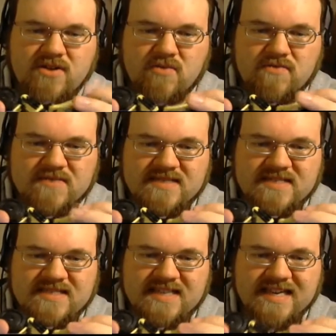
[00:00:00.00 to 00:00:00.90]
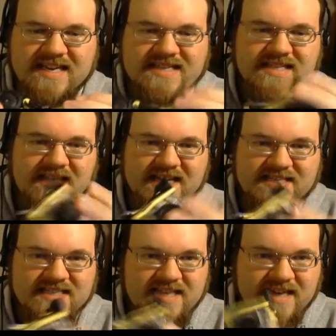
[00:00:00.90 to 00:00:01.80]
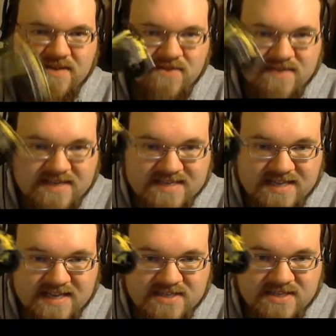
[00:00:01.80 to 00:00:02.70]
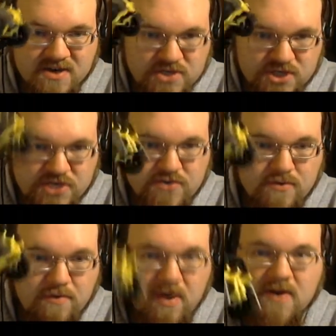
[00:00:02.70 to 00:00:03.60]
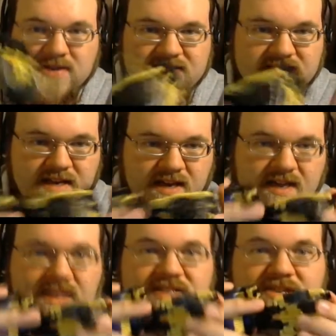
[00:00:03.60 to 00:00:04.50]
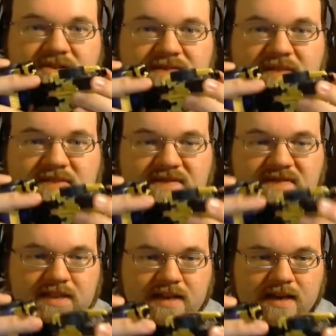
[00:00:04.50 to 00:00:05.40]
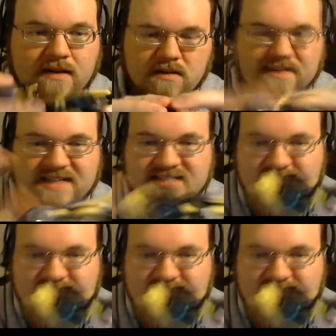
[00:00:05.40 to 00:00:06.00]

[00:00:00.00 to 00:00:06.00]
stick his legs together. His legs are 2 parts, because then you flip his feet down. That's it.